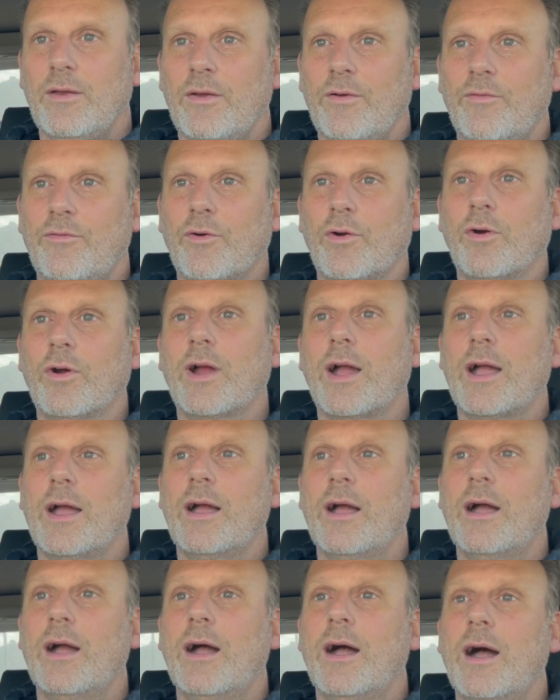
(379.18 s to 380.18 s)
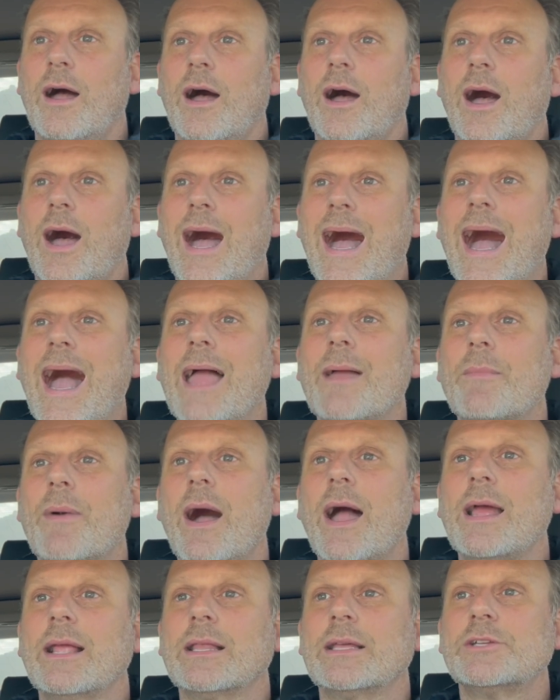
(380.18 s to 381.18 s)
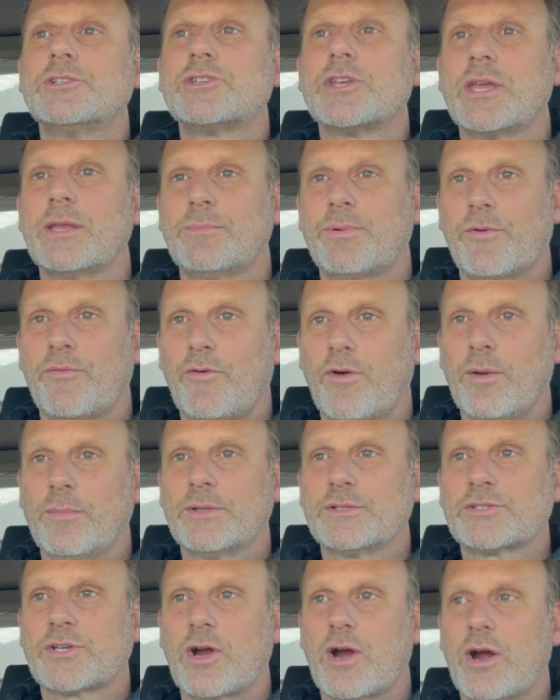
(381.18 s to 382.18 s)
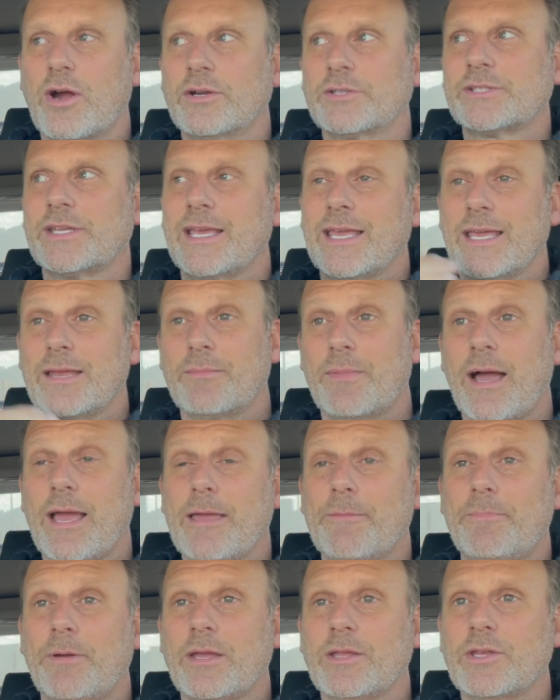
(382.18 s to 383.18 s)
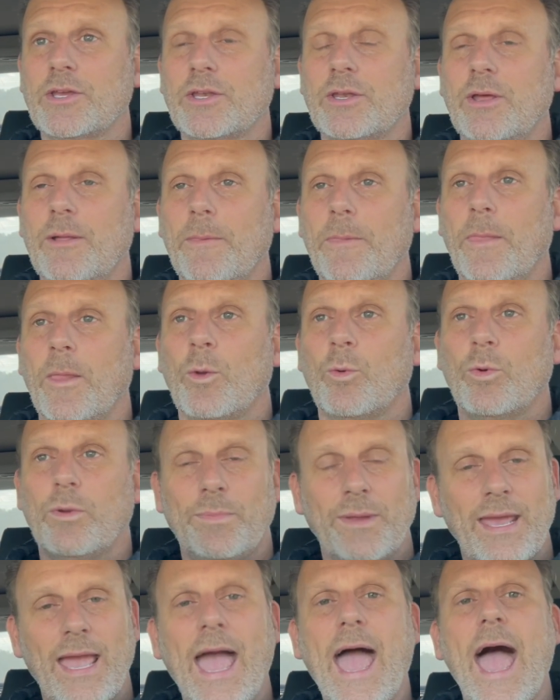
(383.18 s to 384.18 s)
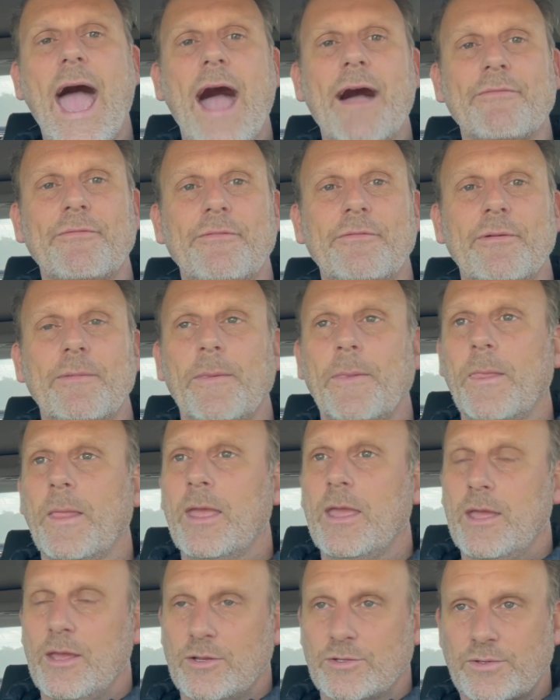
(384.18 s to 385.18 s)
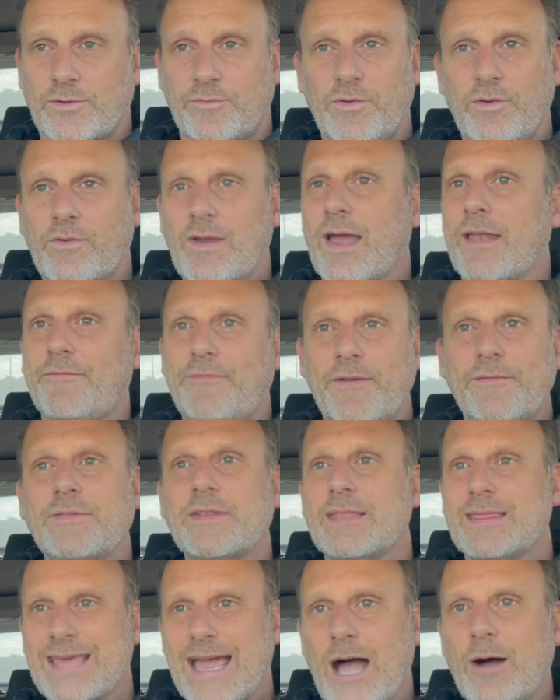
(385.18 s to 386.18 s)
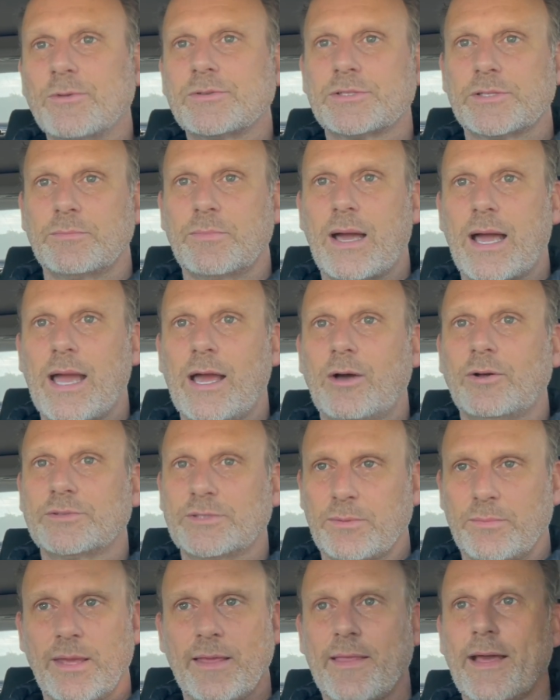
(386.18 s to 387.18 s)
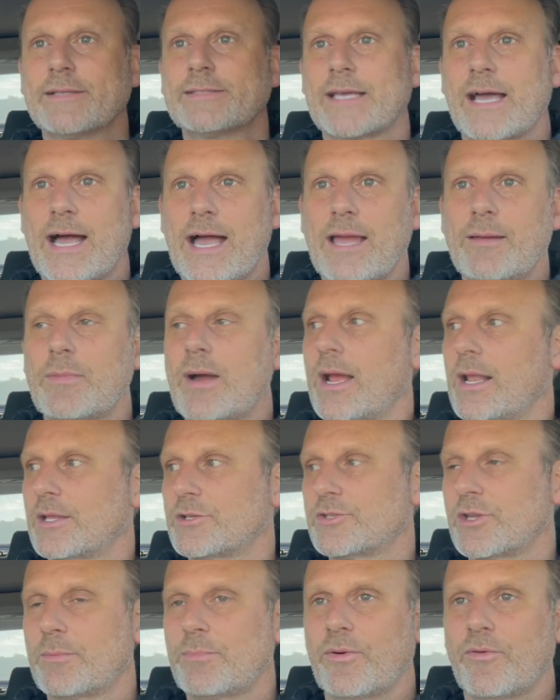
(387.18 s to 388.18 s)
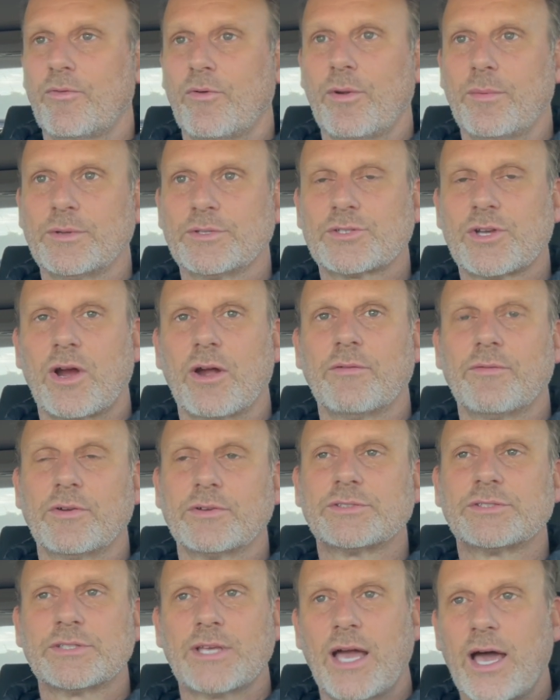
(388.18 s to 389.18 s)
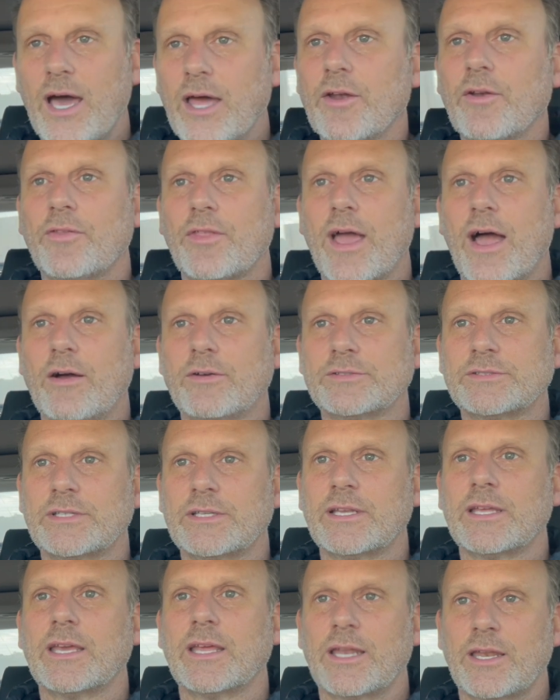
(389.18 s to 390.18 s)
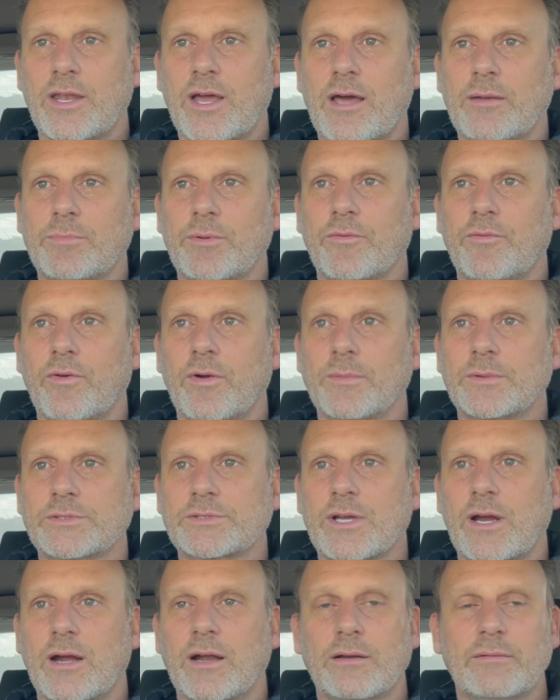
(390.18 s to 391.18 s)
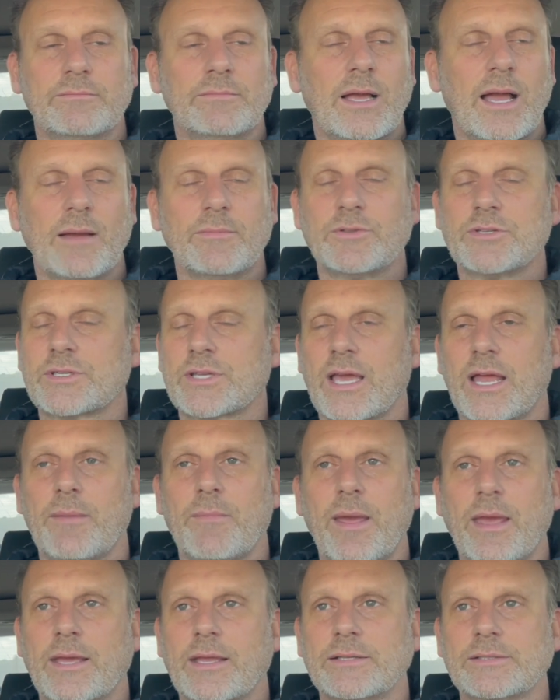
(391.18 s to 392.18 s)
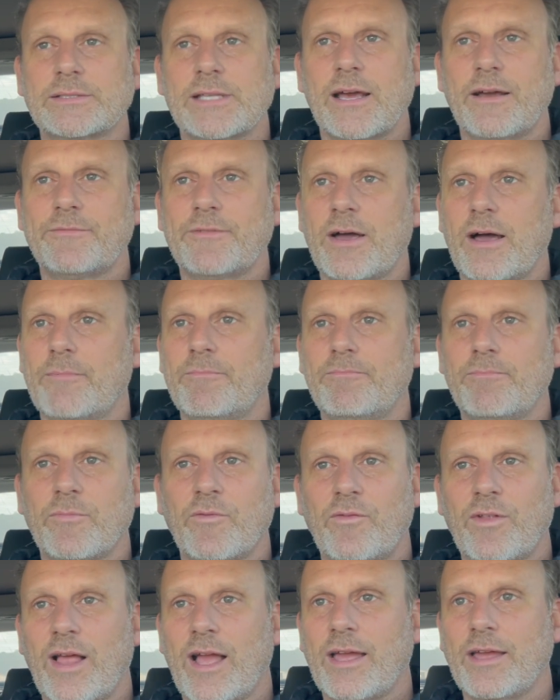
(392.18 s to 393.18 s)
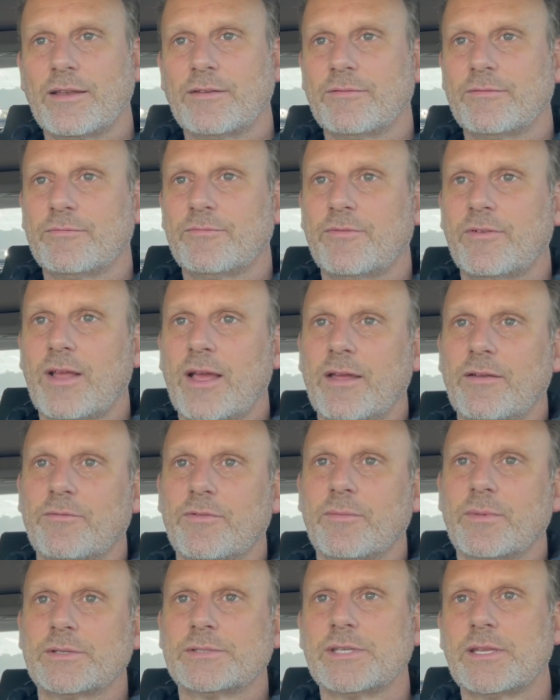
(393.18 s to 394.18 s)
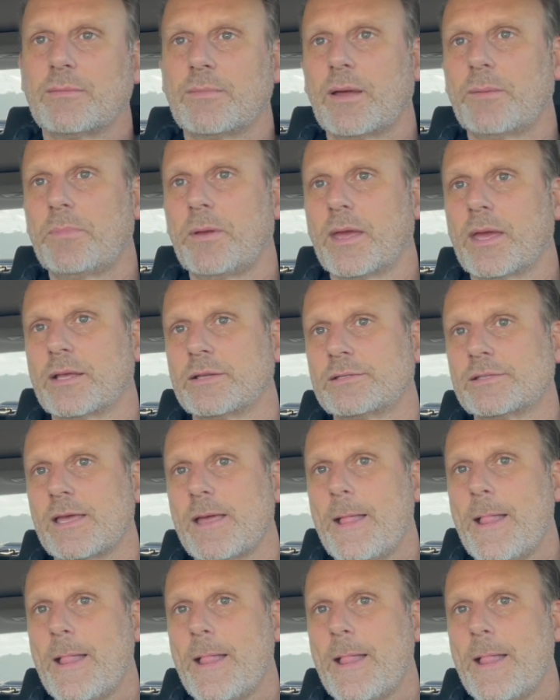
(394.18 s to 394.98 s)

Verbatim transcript: for high mileage in performance cars, in my opinion, would be half. So if you've got a 50,000 mile, to me that's a high mileage in a performance car versus 100,000 in a non-performance car just kind of making stuff up, flying, flying from the seat of my pants.